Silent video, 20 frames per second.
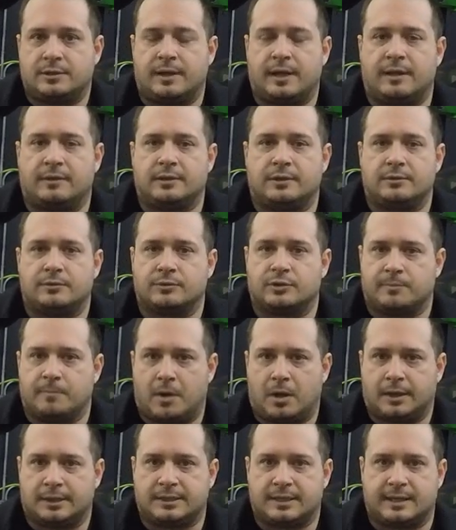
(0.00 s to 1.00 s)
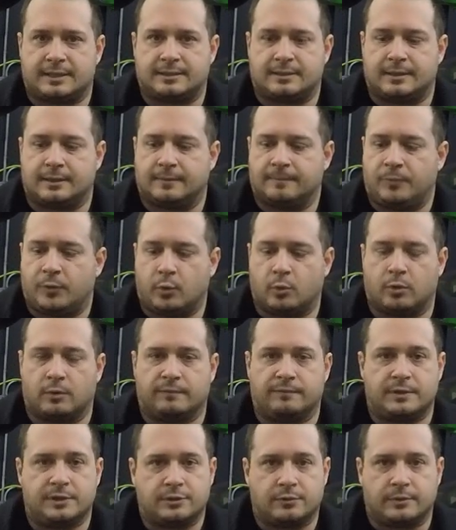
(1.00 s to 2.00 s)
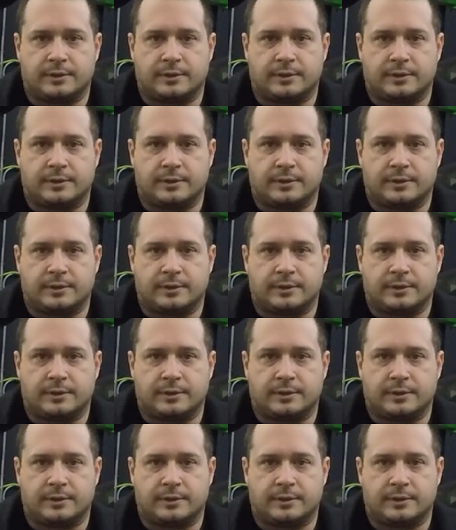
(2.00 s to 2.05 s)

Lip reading: and they do smog testing or visual